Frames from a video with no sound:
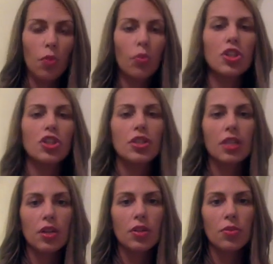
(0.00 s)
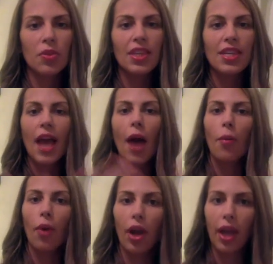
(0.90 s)
which deals with
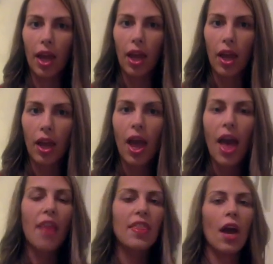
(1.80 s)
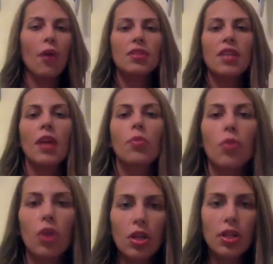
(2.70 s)
networking and the outside
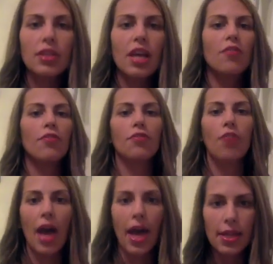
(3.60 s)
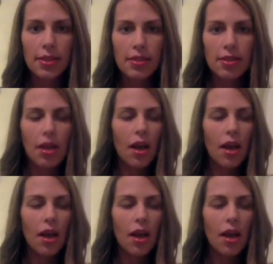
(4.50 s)
world and friends,